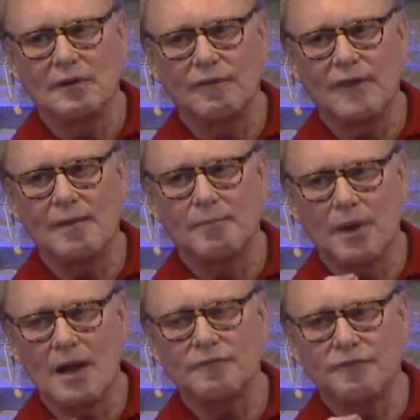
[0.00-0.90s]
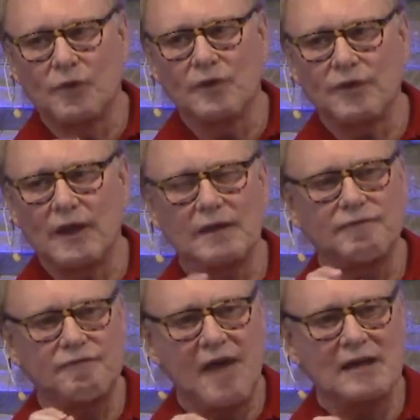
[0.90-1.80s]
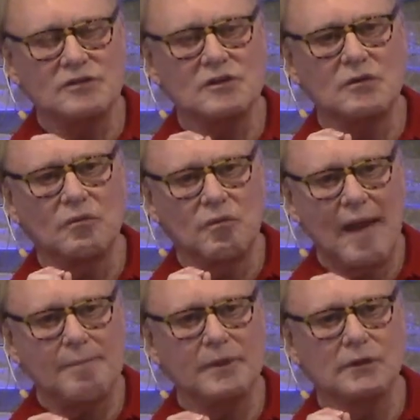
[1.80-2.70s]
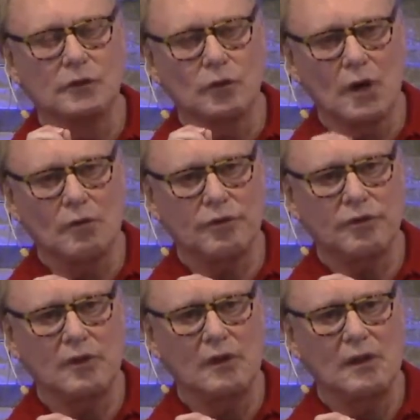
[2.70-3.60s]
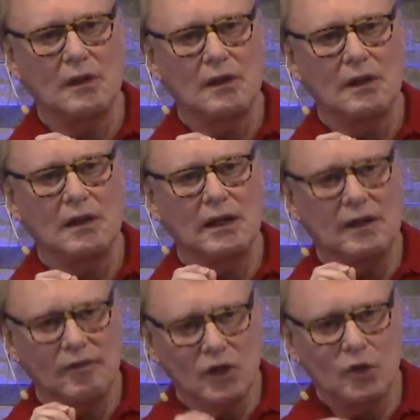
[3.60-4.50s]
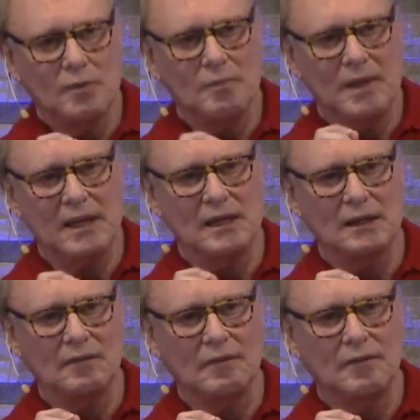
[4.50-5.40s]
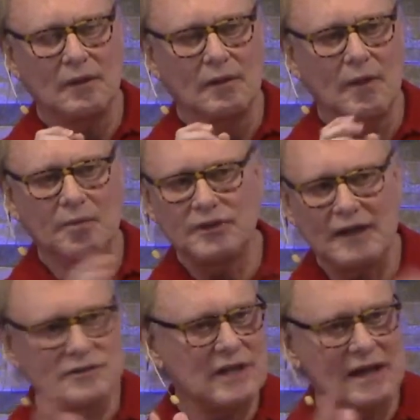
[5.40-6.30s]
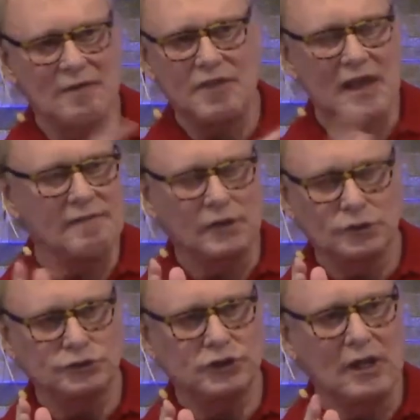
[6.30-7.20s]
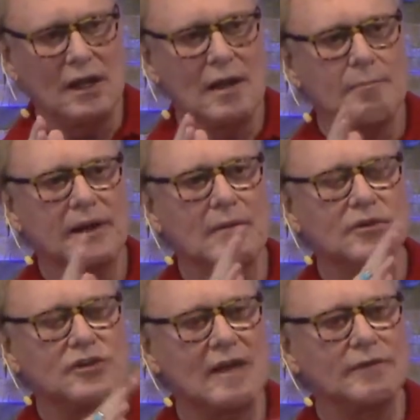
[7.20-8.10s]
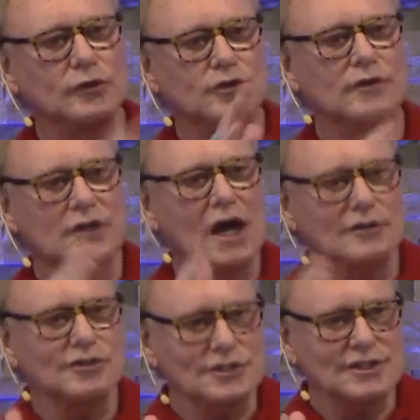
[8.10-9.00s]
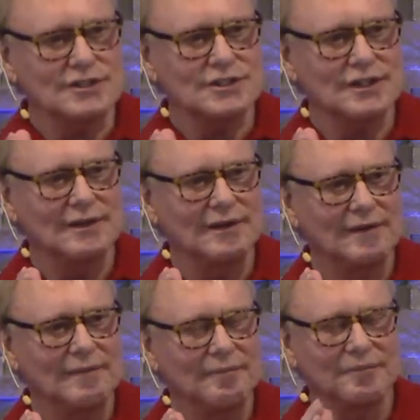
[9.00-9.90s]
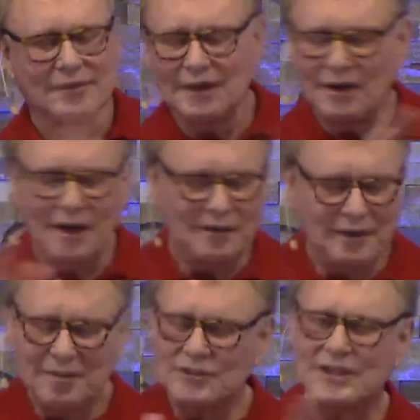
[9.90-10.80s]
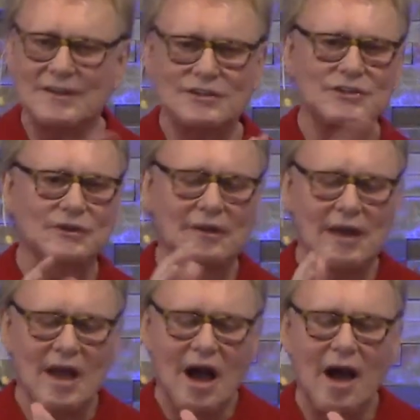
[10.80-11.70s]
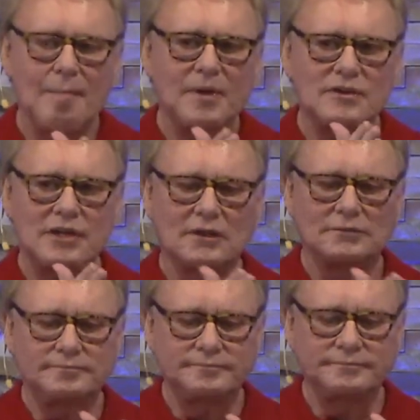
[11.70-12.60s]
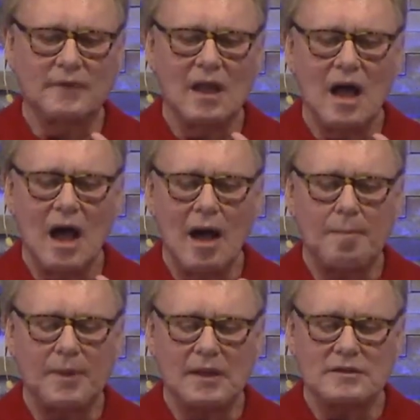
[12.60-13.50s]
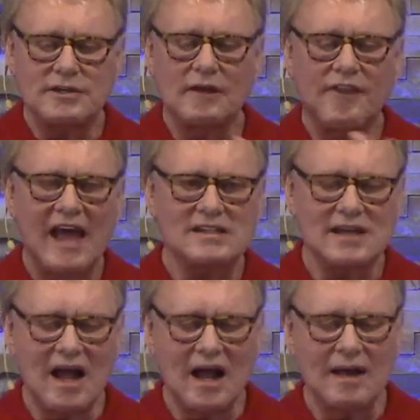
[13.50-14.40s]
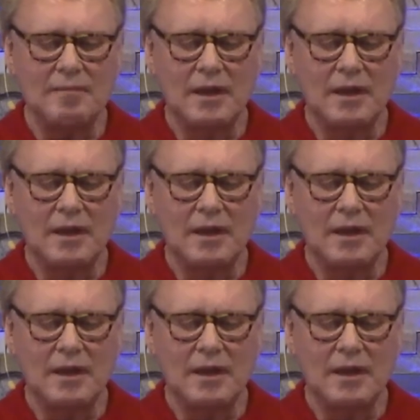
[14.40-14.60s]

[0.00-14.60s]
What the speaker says: that brought forth a fasted, rapid growth in the human being that was outside of the evolution, but it was the evolution of consciousness. Oh, let me say this to you. Up until that time,